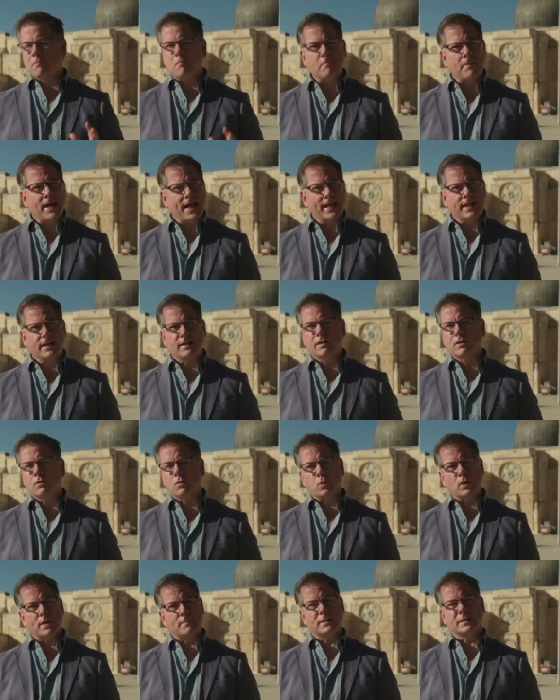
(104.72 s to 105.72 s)
men,
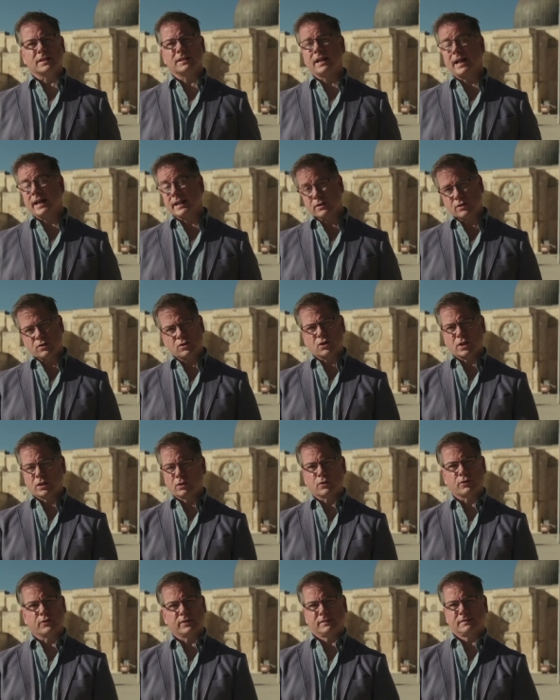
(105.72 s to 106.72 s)
women, and
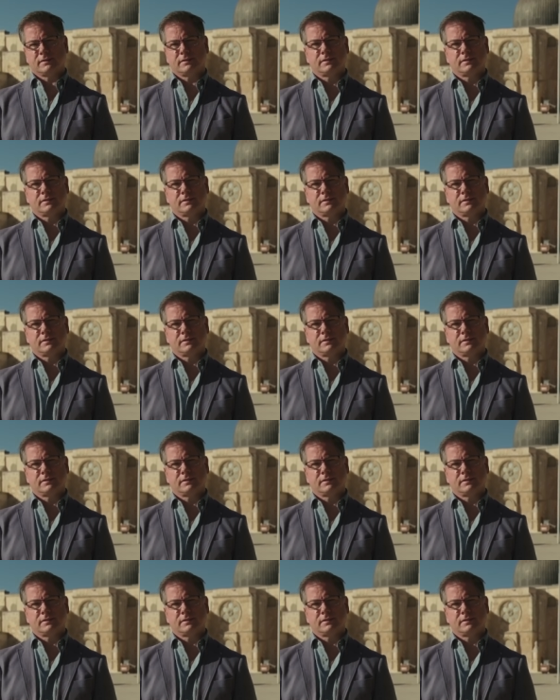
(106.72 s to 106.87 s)
children.